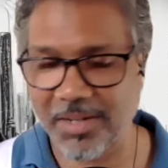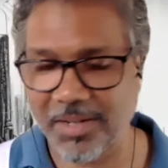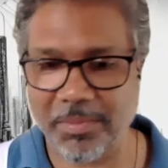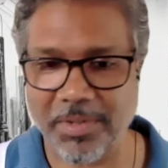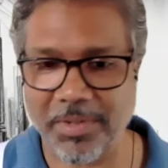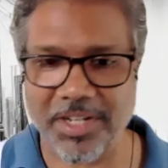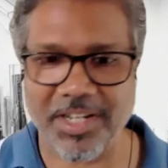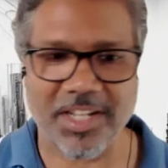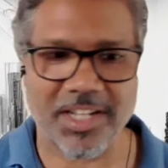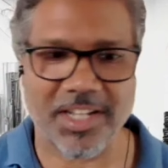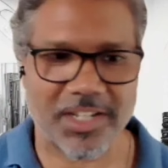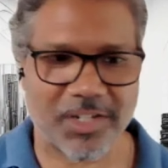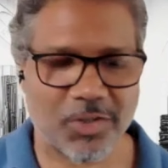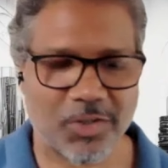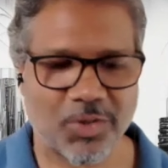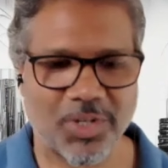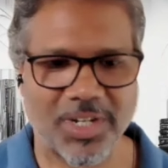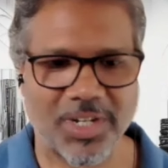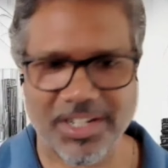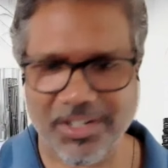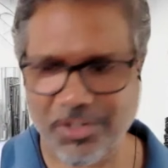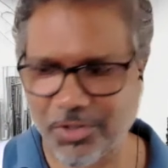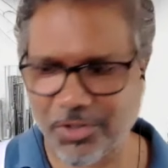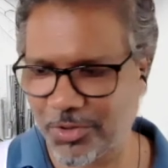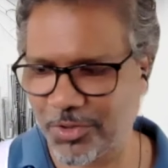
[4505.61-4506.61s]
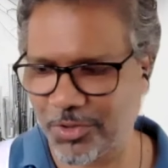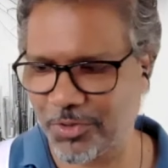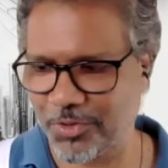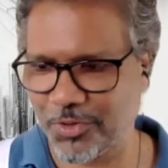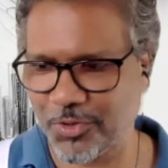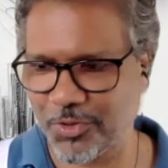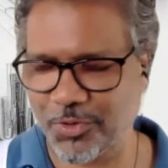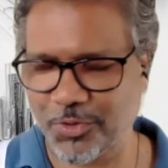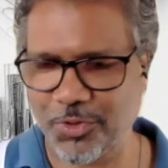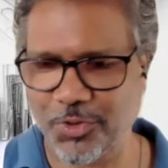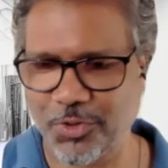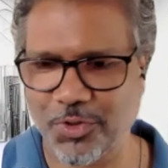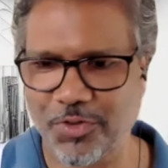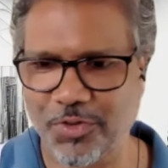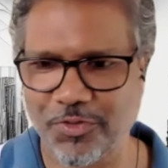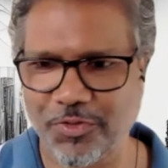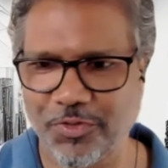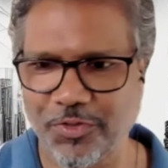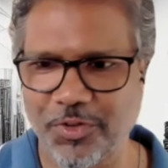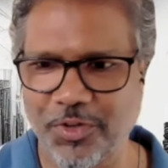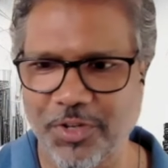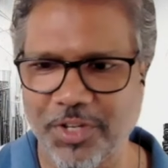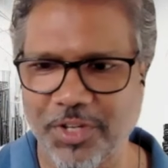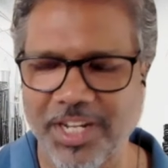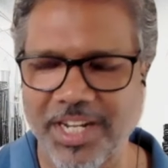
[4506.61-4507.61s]
But here you are, you
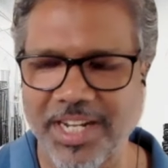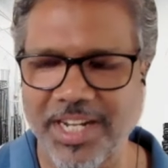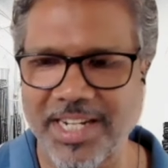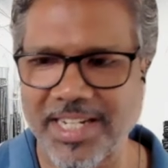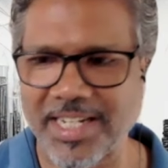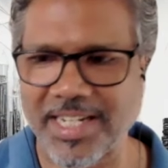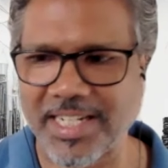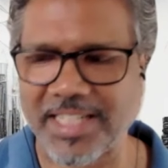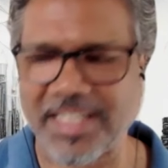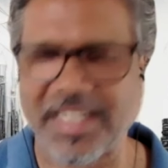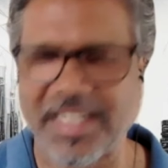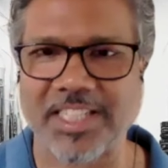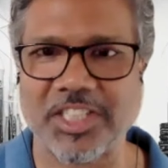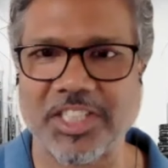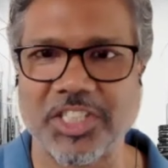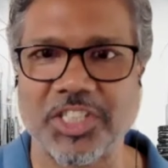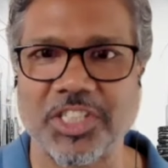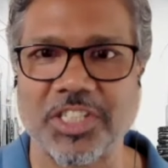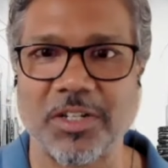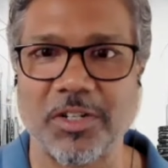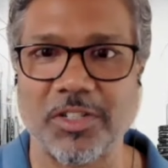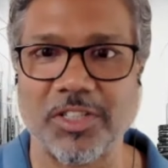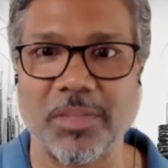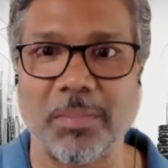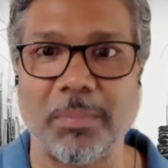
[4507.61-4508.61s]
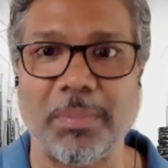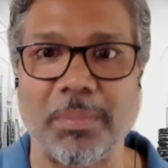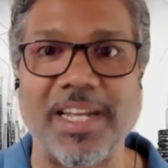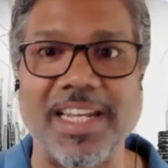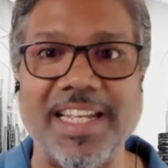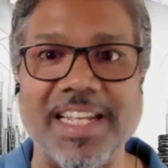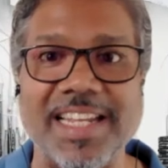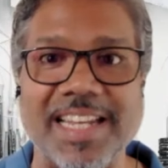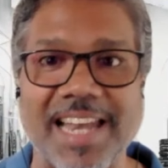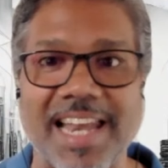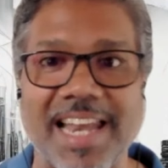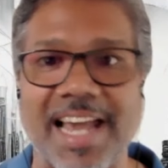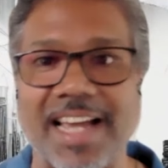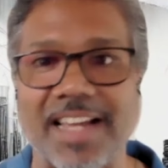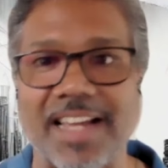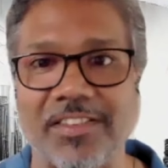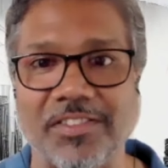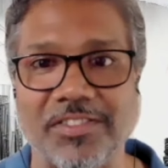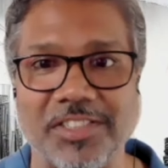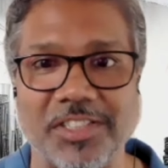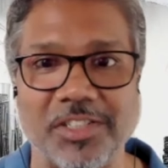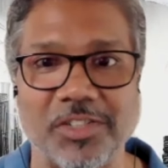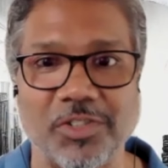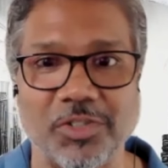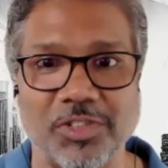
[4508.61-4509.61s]
have touched the billion
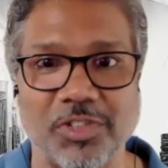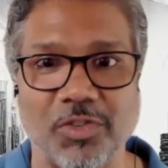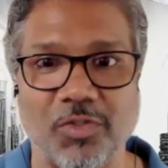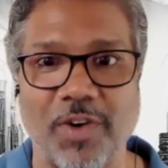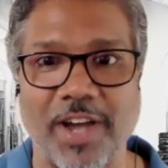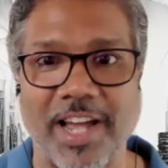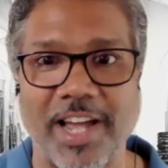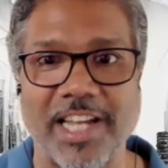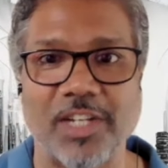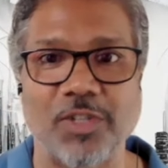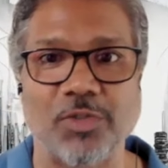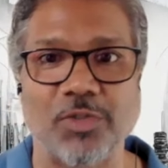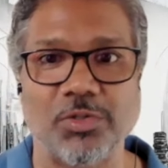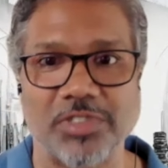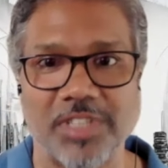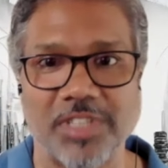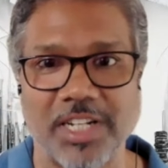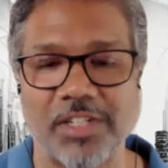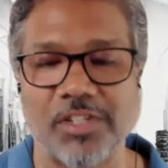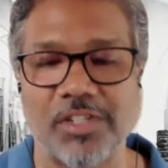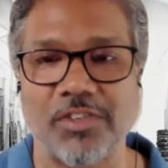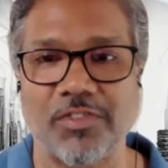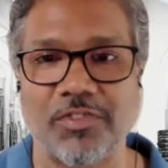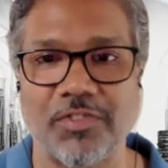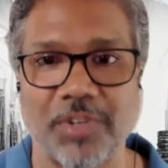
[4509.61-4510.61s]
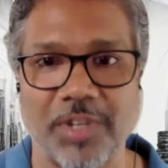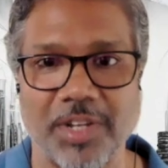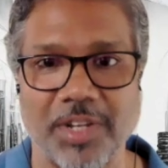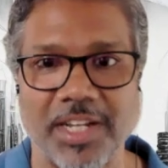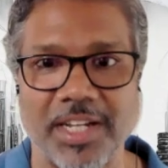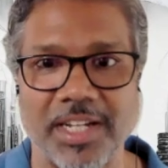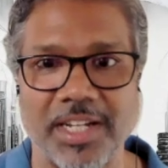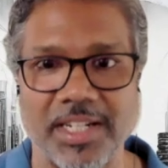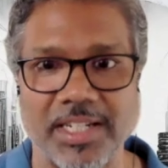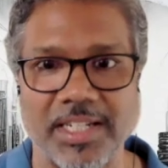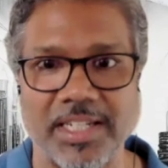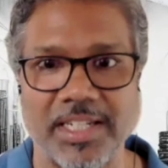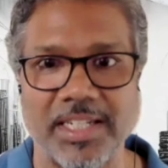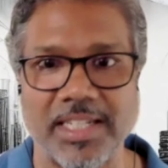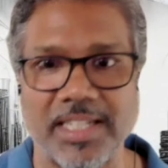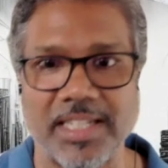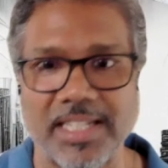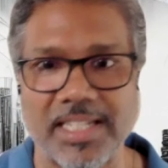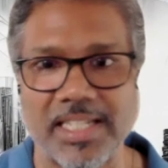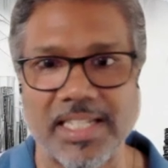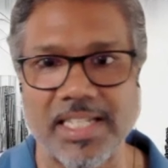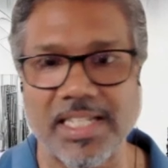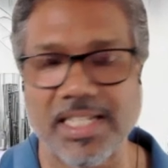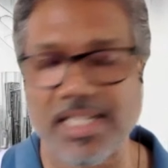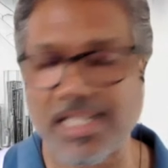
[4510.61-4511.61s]
lives, the values that you have created
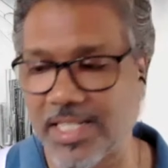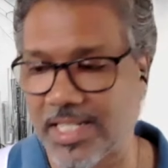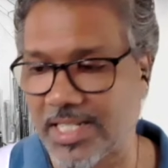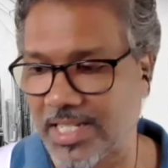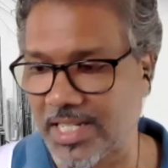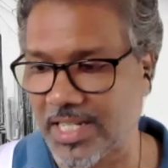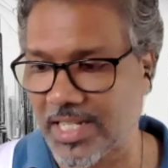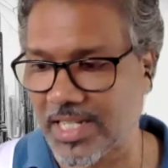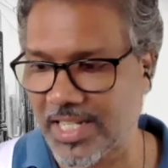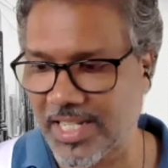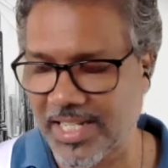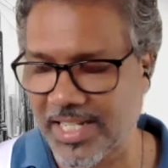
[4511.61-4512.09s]
is